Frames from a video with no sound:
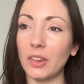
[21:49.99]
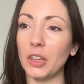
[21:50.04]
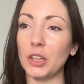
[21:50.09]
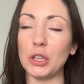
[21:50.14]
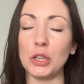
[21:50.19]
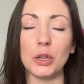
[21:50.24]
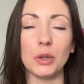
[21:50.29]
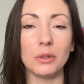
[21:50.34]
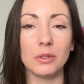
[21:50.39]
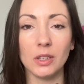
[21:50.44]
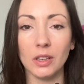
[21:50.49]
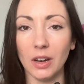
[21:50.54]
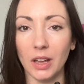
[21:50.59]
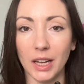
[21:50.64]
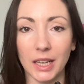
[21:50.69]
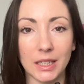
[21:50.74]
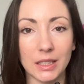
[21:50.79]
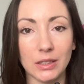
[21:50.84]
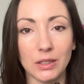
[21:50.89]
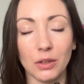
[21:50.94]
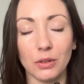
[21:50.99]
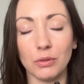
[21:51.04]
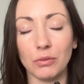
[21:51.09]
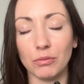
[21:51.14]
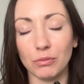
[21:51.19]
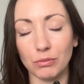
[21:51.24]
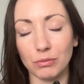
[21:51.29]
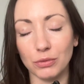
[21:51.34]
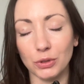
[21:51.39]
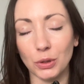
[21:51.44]
Utilize
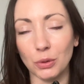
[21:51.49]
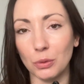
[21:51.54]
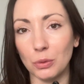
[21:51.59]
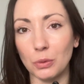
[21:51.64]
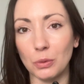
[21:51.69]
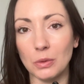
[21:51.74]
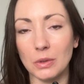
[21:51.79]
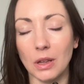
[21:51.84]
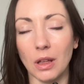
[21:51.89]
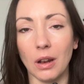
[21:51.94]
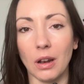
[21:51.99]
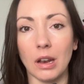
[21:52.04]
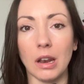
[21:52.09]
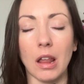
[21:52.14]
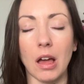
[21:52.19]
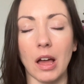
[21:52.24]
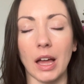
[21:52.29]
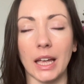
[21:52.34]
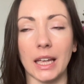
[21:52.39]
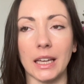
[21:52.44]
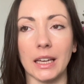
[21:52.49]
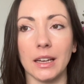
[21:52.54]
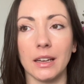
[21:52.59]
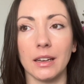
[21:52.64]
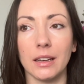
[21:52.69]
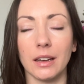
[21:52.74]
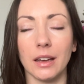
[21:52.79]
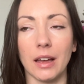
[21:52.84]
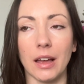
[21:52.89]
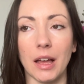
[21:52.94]
tools
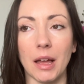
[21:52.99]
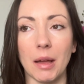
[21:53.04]
like